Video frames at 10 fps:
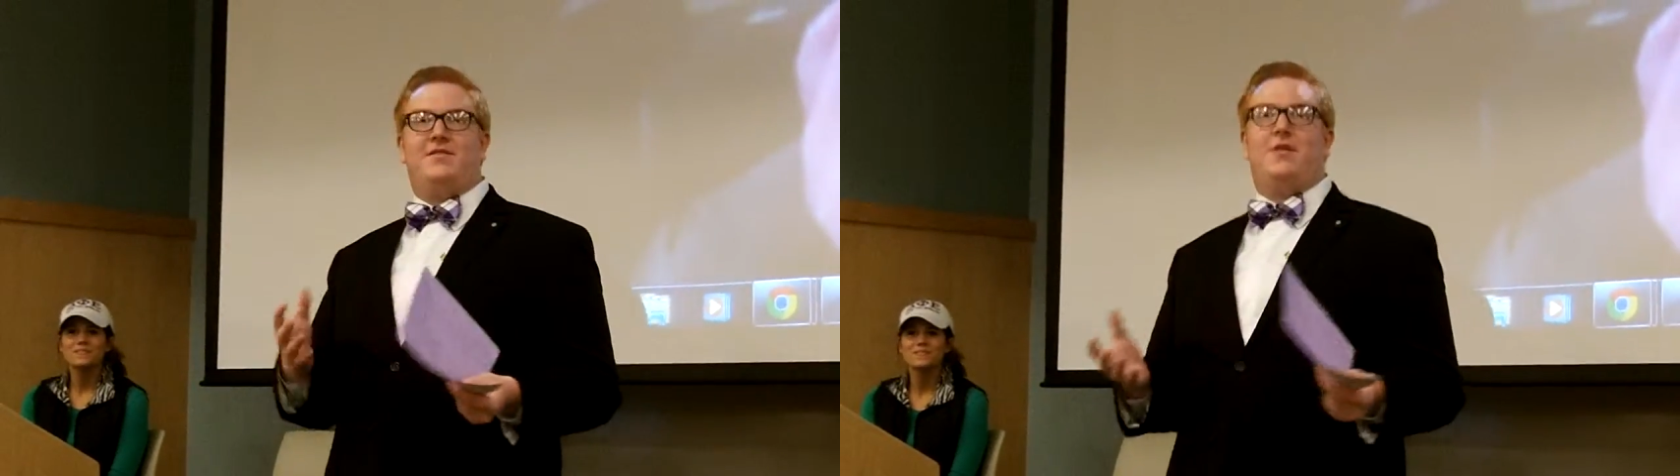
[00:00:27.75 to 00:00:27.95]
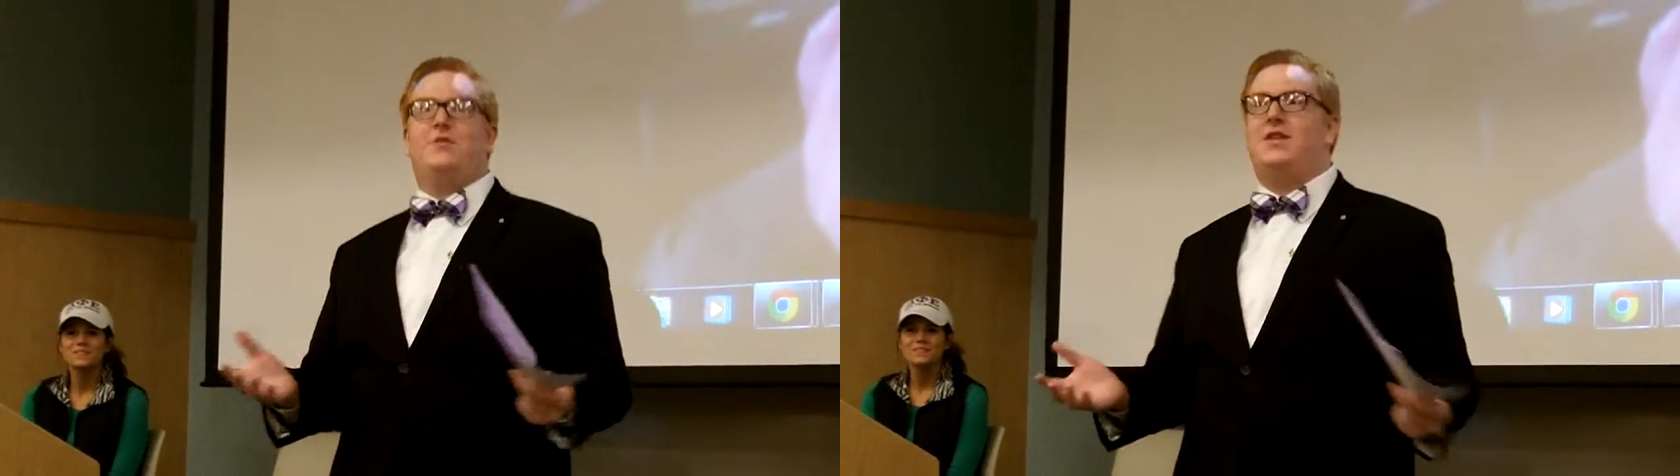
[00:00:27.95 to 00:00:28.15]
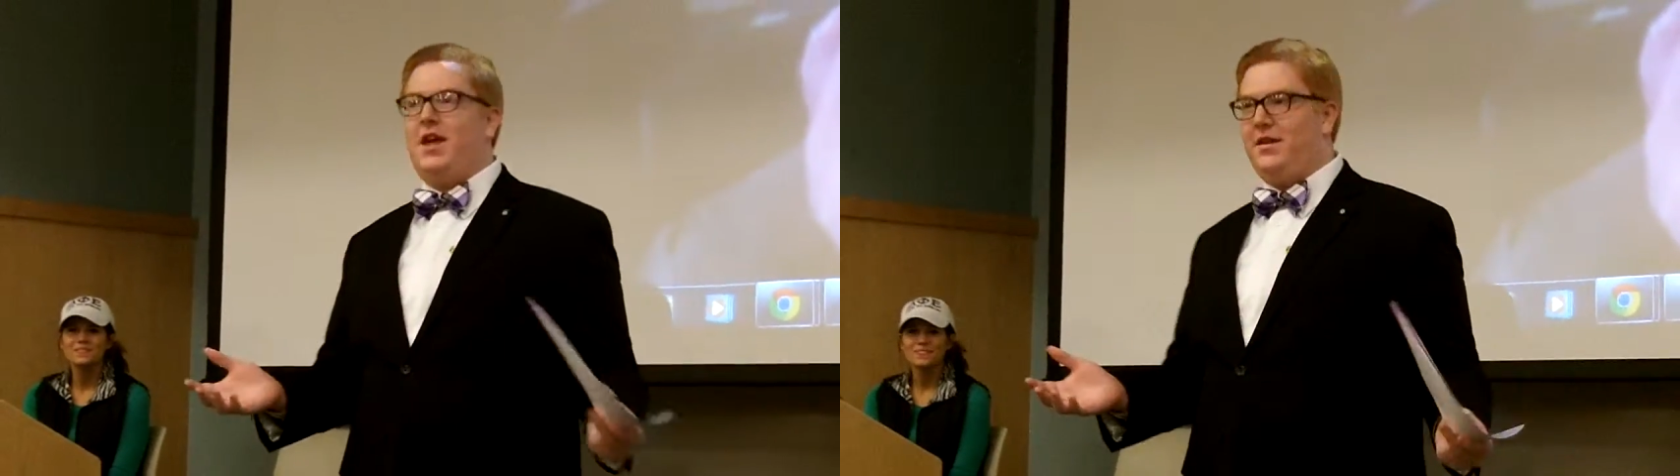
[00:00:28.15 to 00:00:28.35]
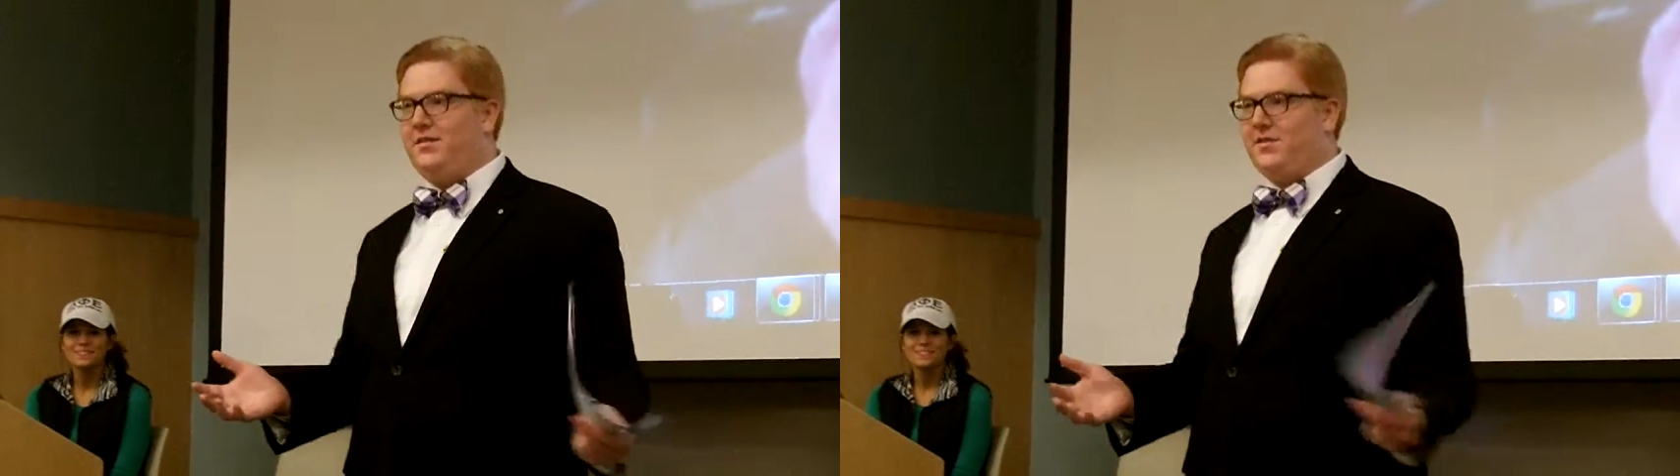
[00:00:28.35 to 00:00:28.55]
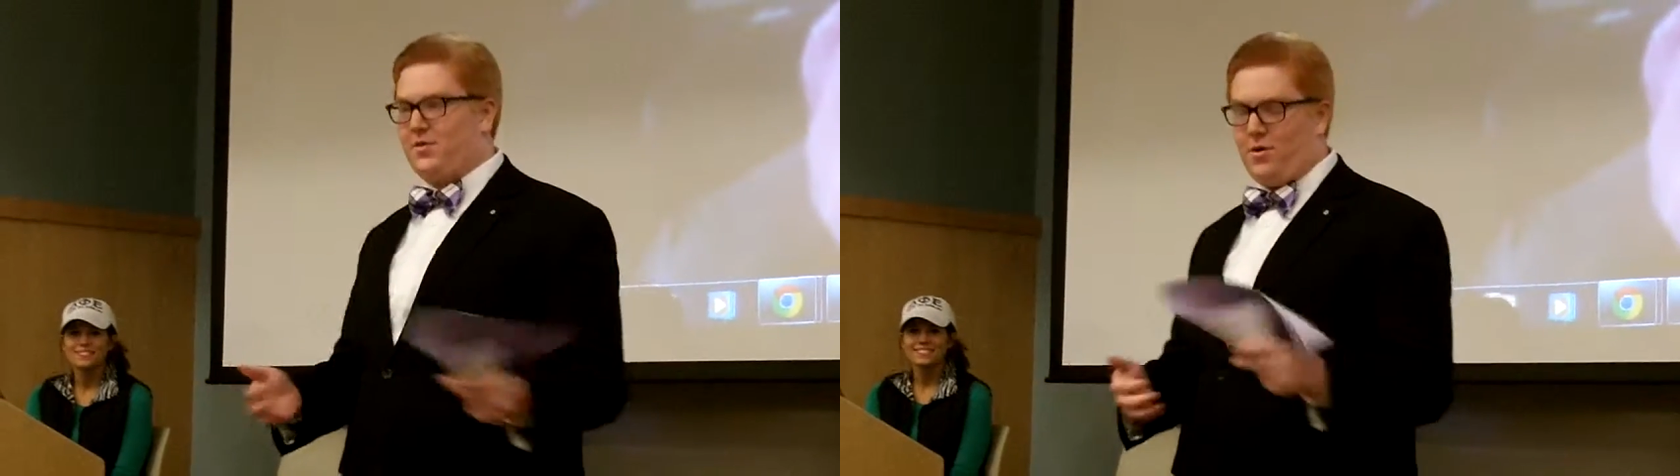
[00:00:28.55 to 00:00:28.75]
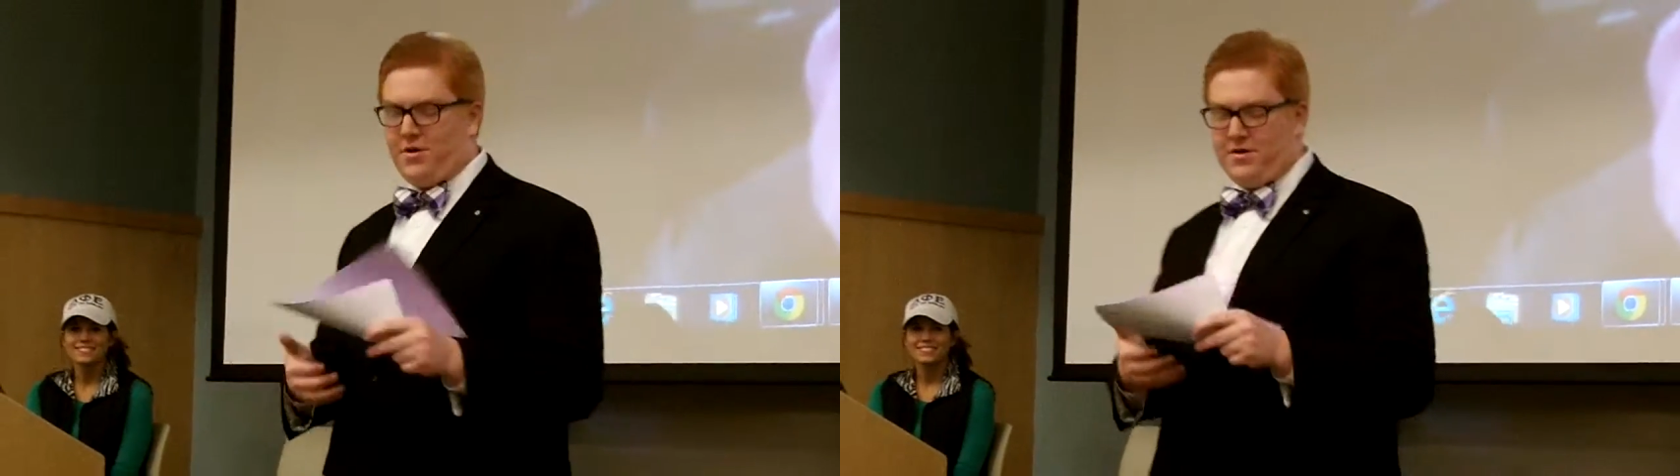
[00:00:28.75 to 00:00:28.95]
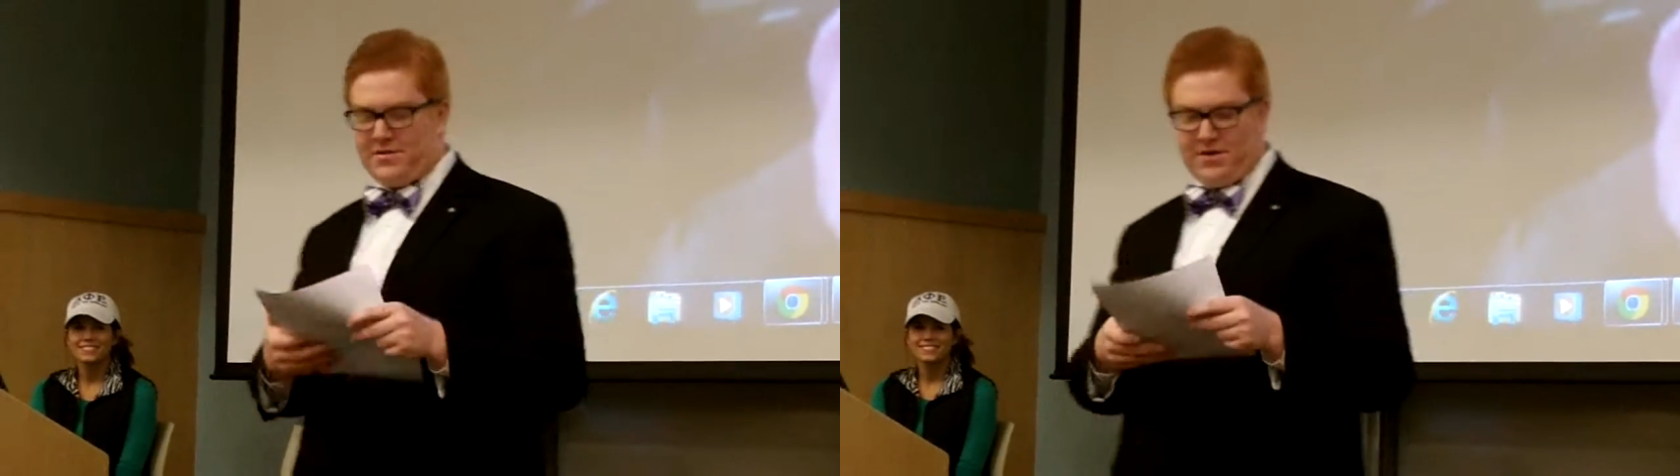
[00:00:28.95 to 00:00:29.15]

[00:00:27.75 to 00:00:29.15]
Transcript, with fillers: associated disorders.